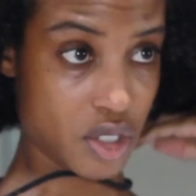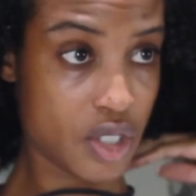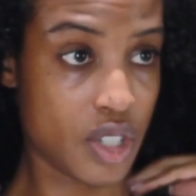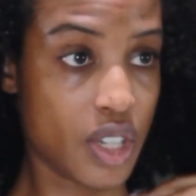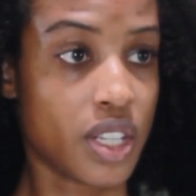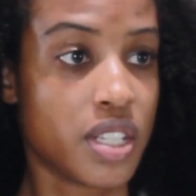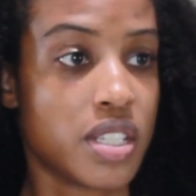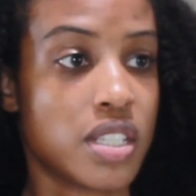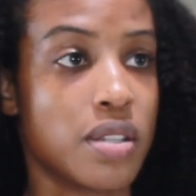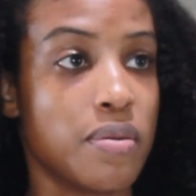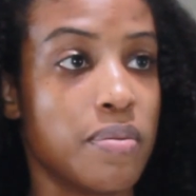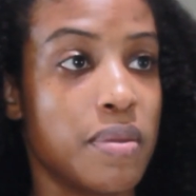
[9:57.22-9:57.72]

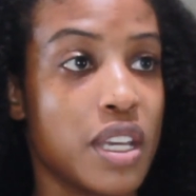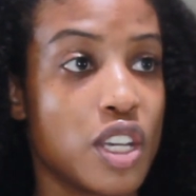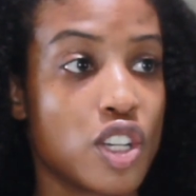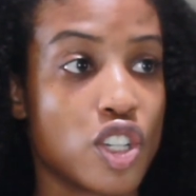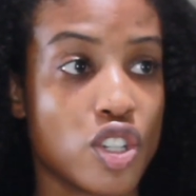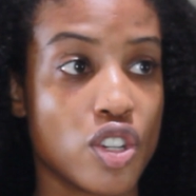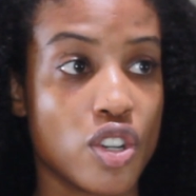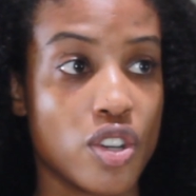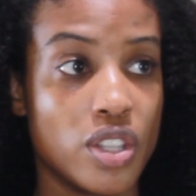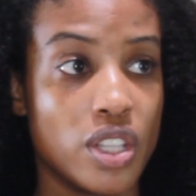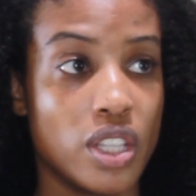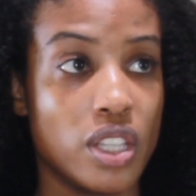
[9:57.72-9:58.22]
just to make
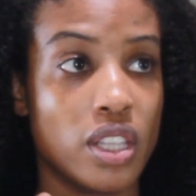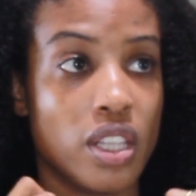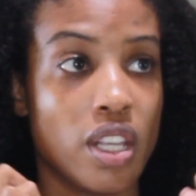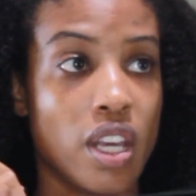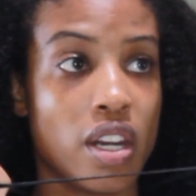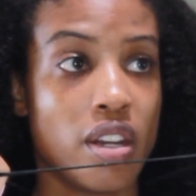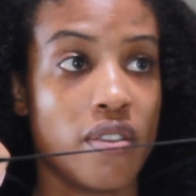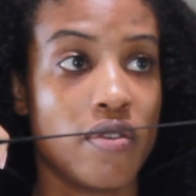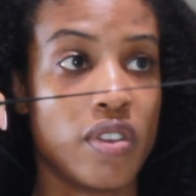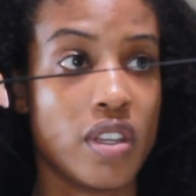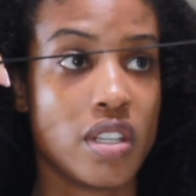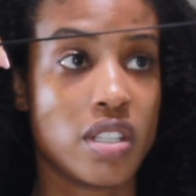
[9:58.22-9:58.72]
sure that
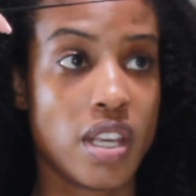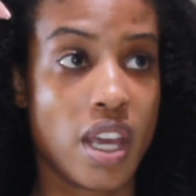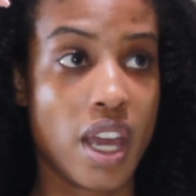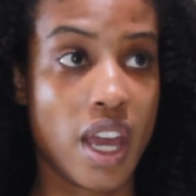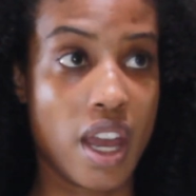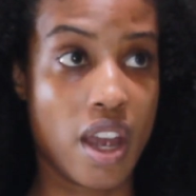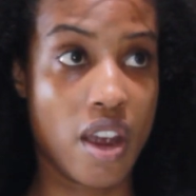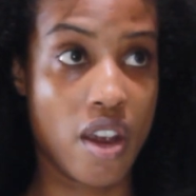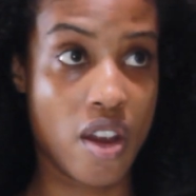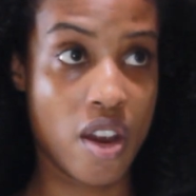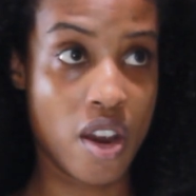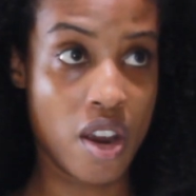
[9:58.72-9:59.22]
none of this
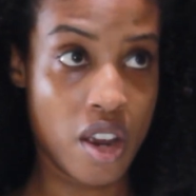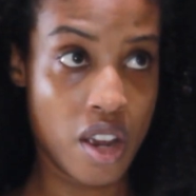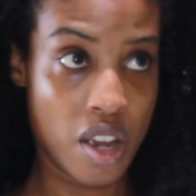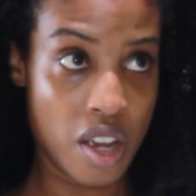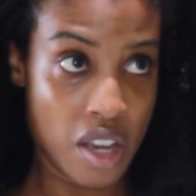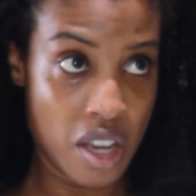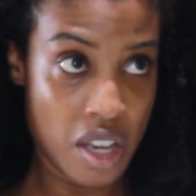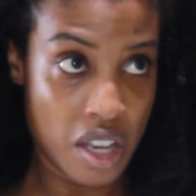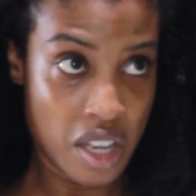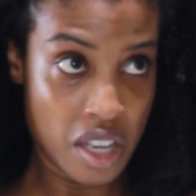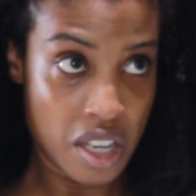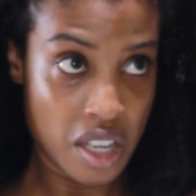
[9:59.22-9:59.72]
hair
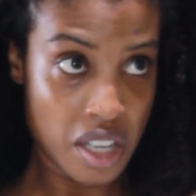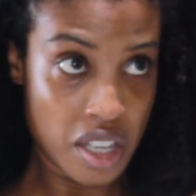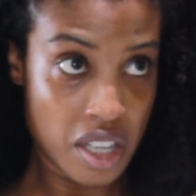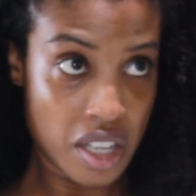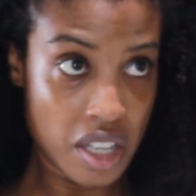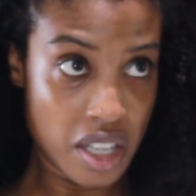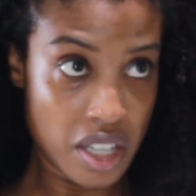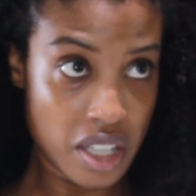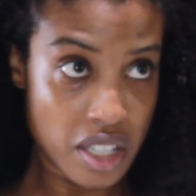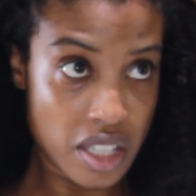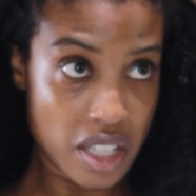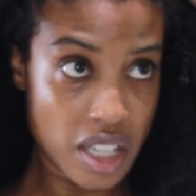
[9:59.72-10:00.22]

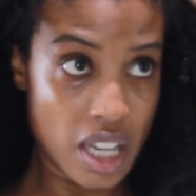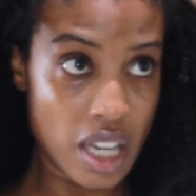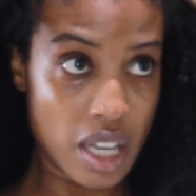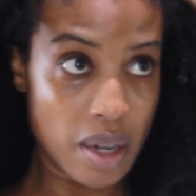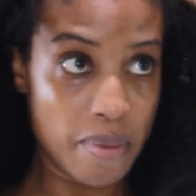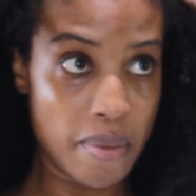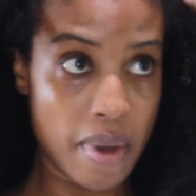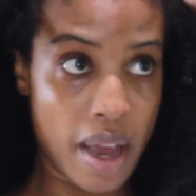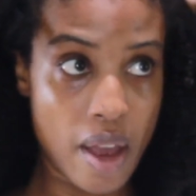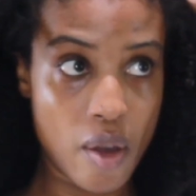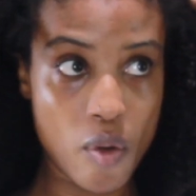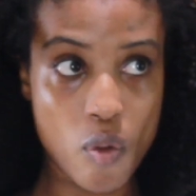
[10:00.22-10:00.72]
is
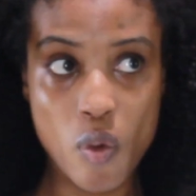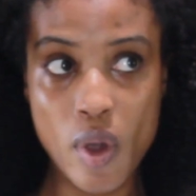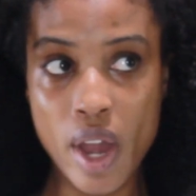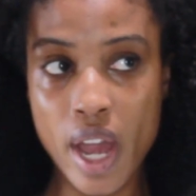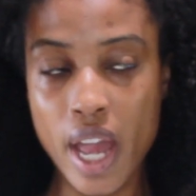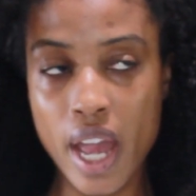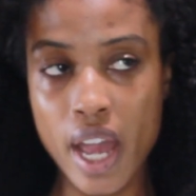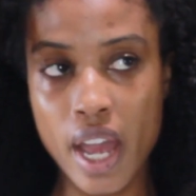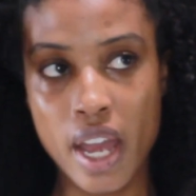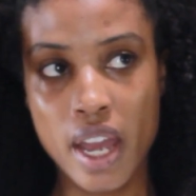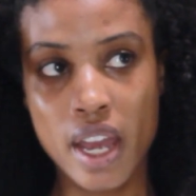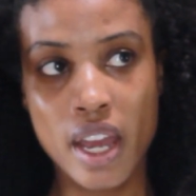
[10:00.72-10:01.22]
in my
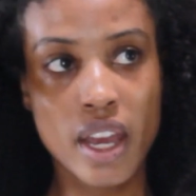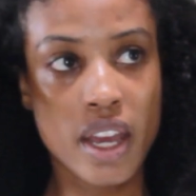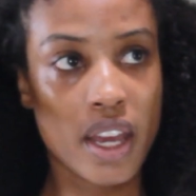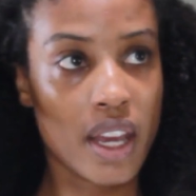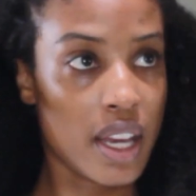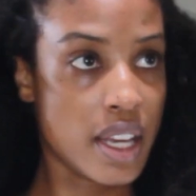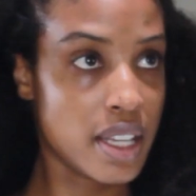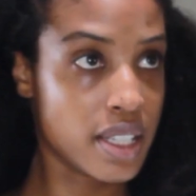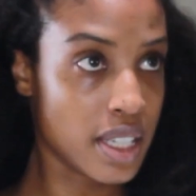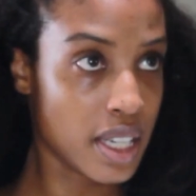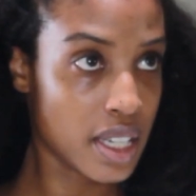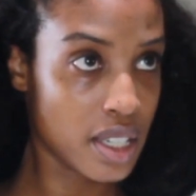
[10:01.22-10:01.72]
way
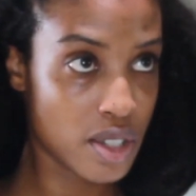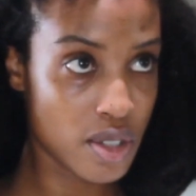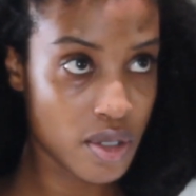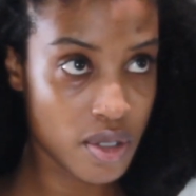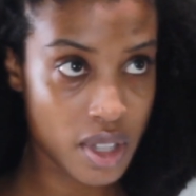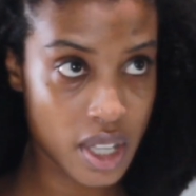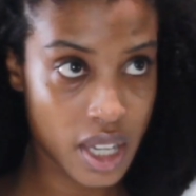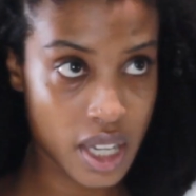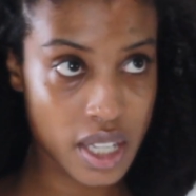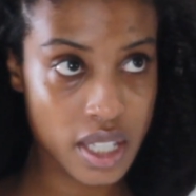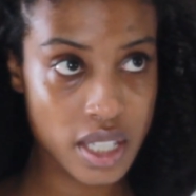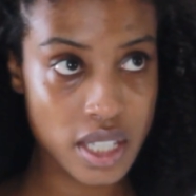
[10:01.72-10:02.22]
as I do
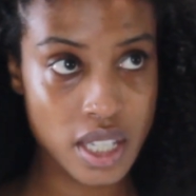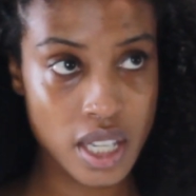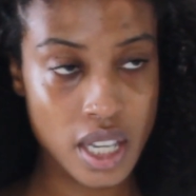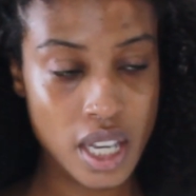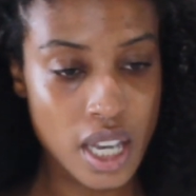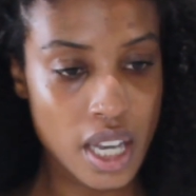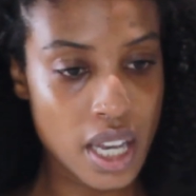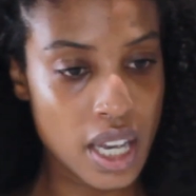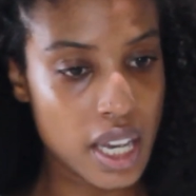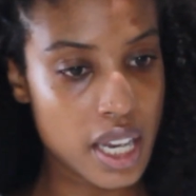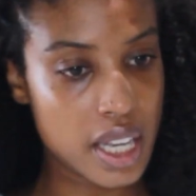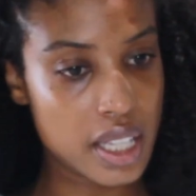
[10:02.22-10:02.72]
this.
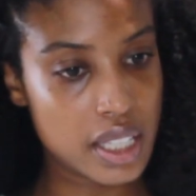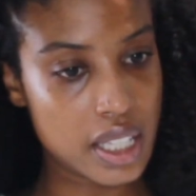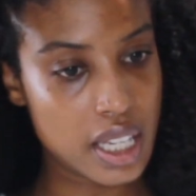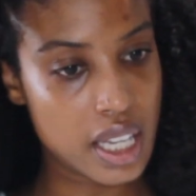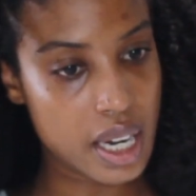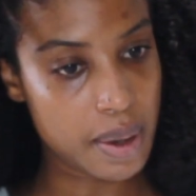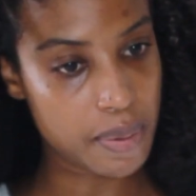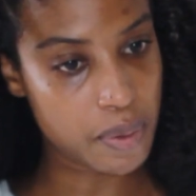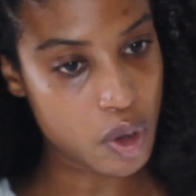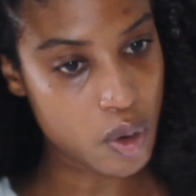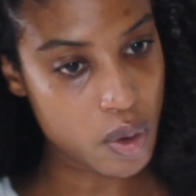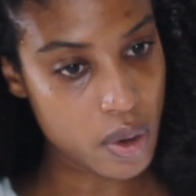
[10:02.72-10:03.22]
And then I'm